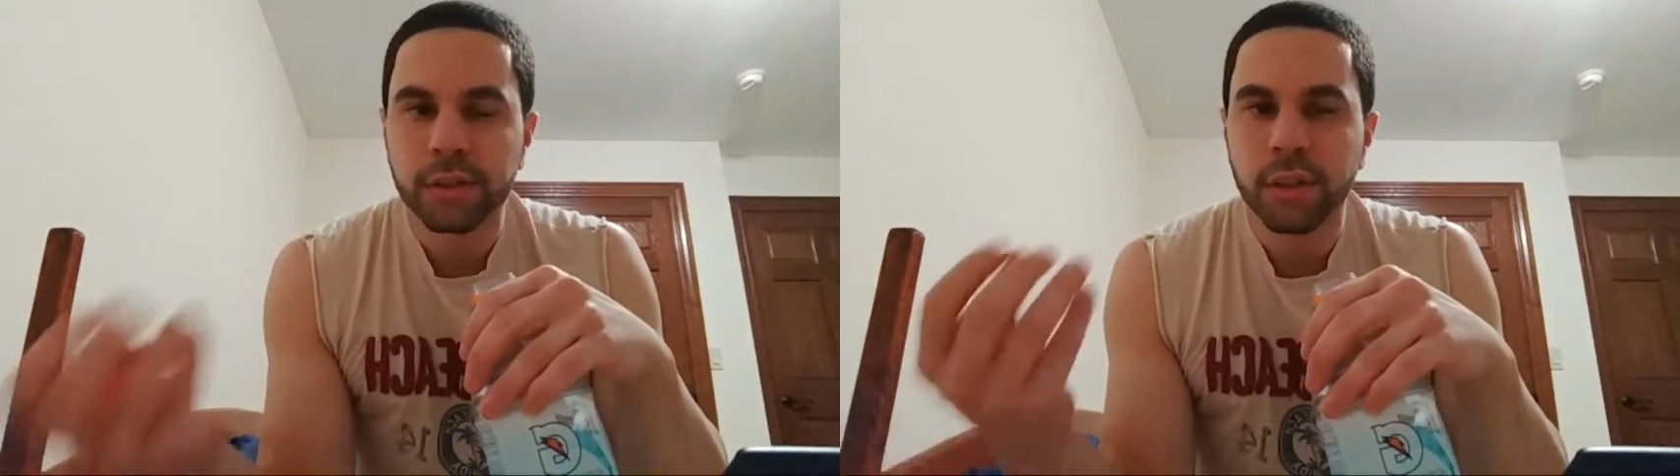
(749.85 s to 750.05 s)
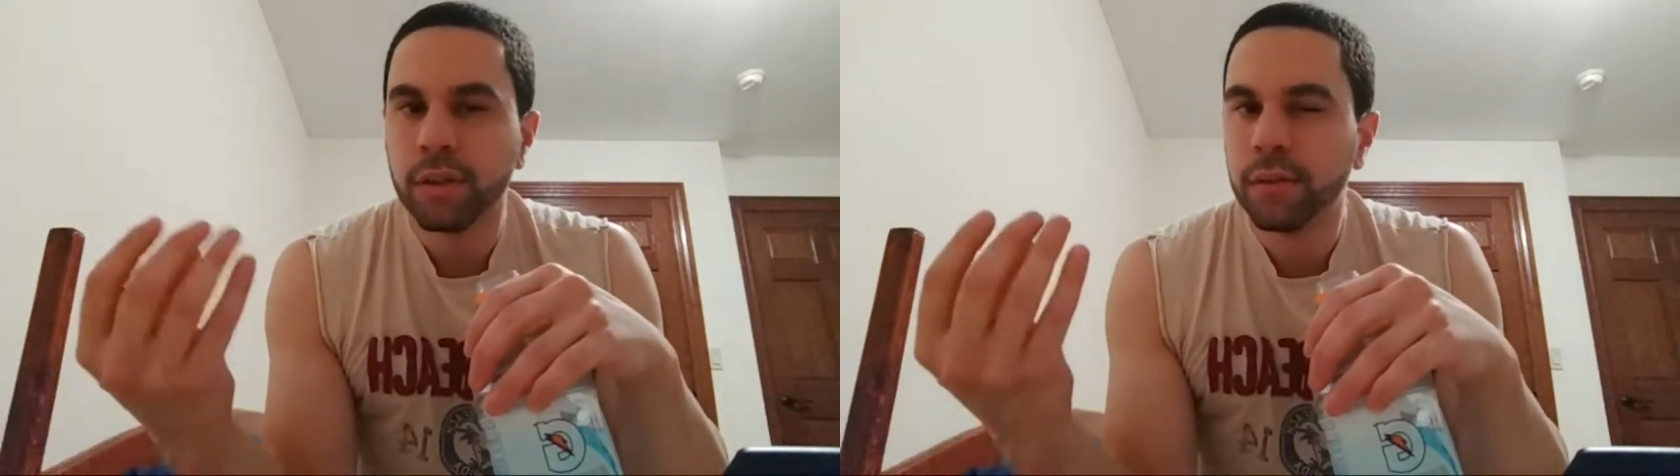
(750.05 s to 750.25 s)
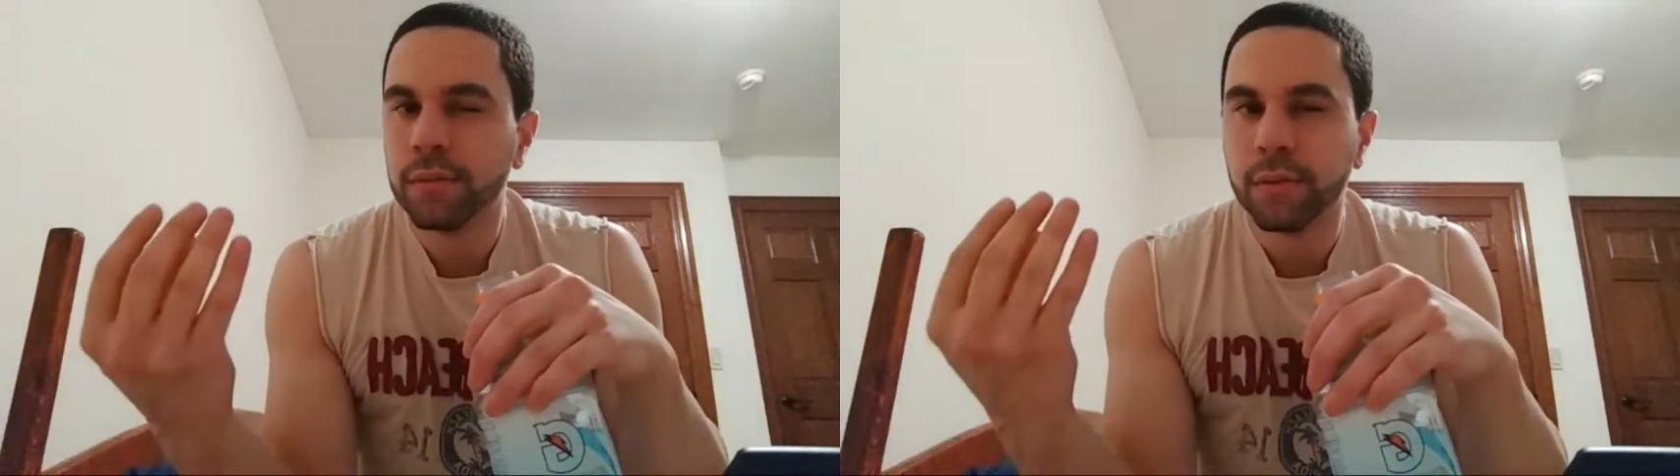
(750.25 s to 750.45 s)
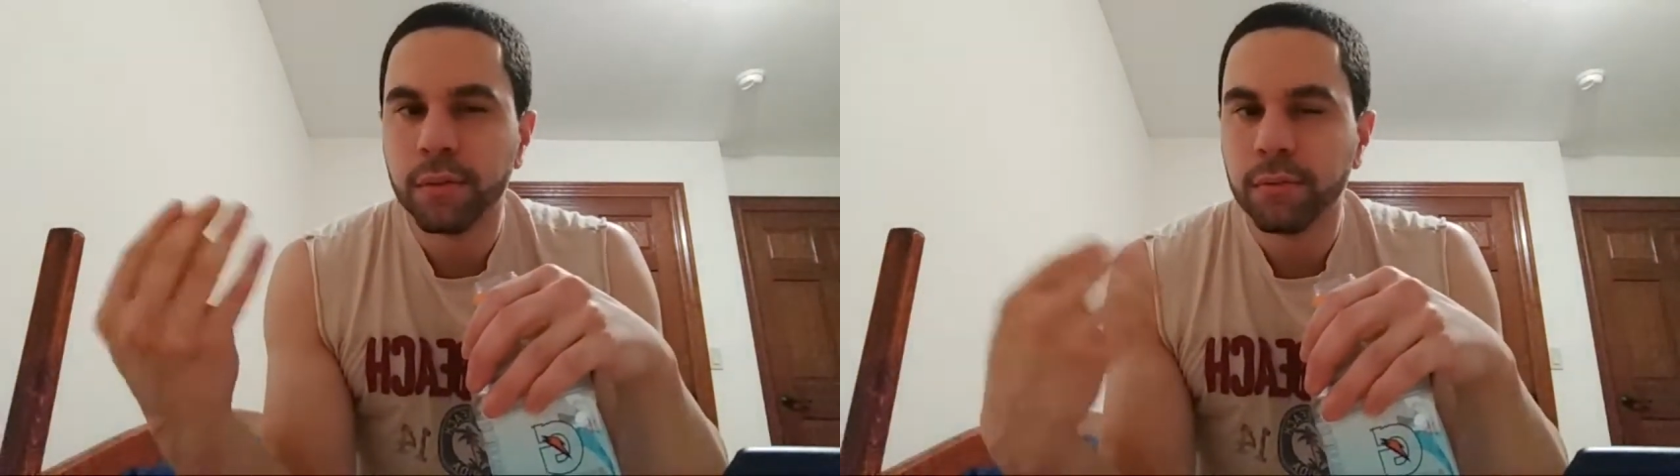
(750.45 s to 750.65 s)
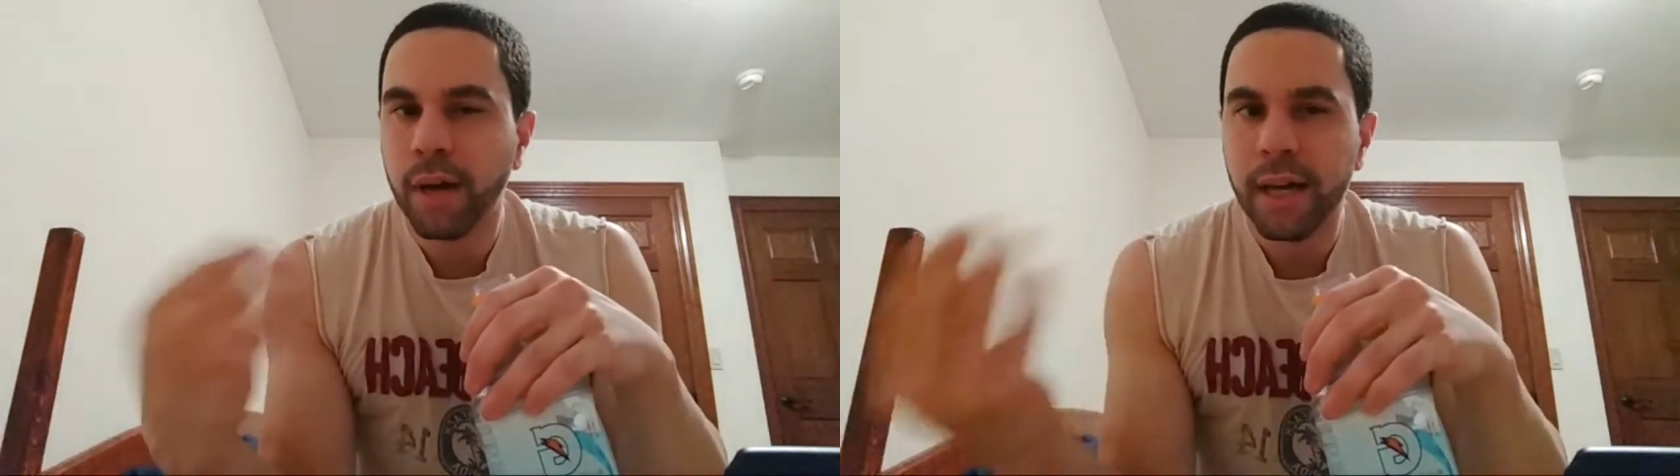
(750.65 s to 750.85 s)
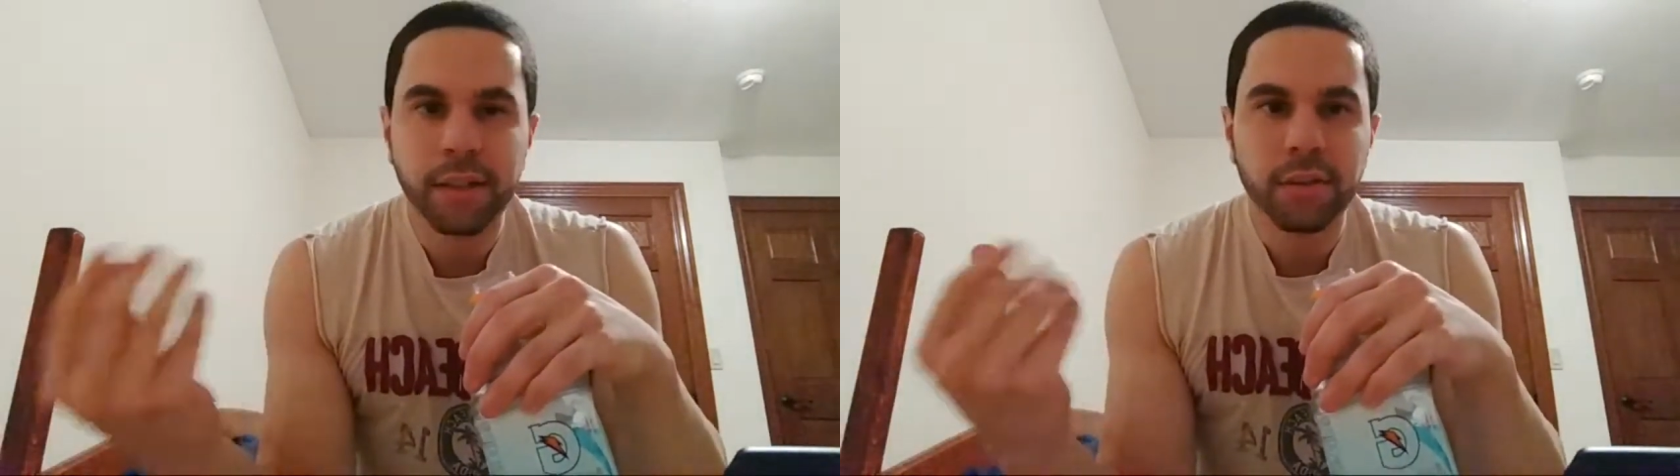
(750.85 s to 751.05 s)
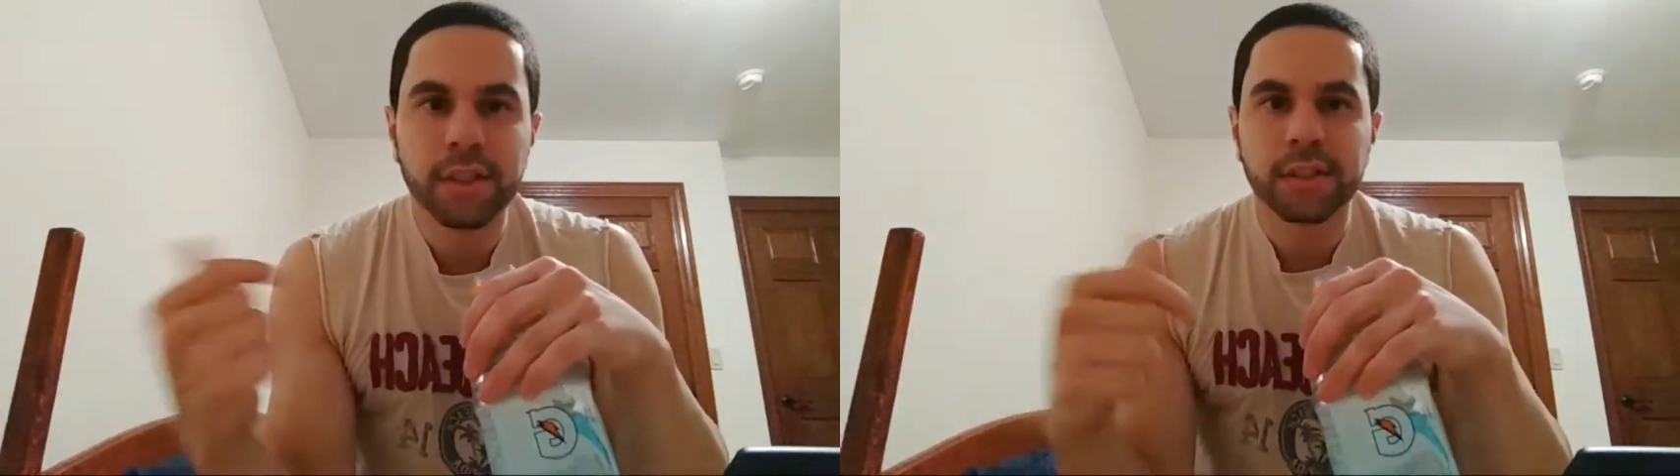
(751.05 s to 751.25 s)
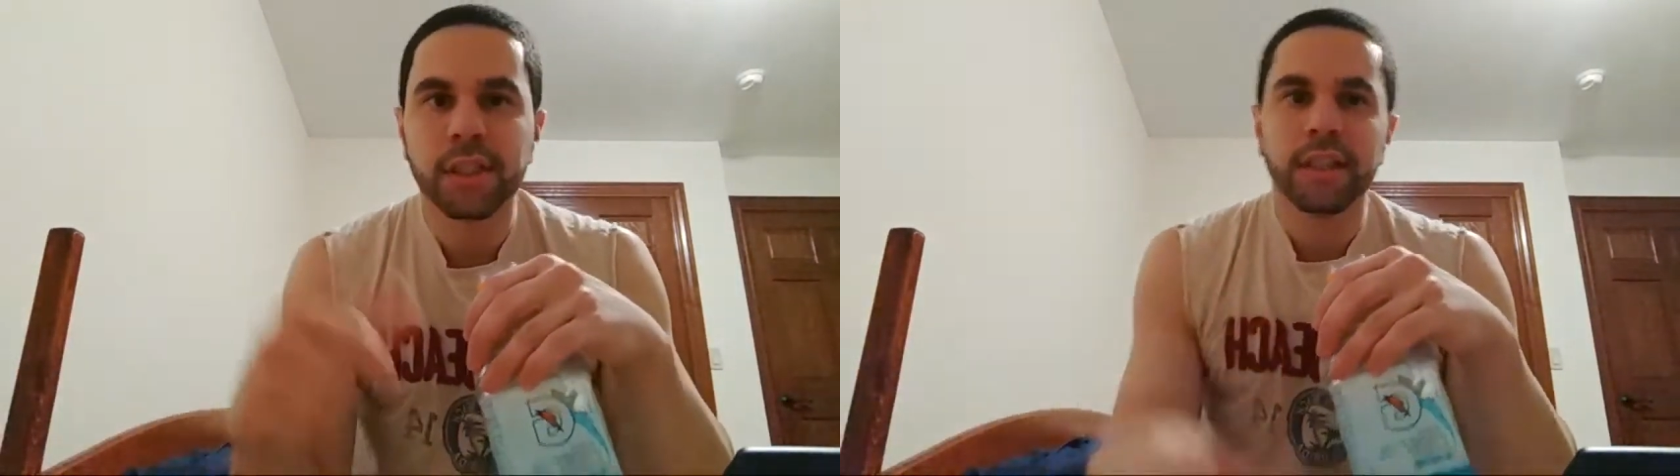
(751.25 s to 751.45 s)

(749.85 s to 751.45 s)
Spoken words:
tone or idealistic,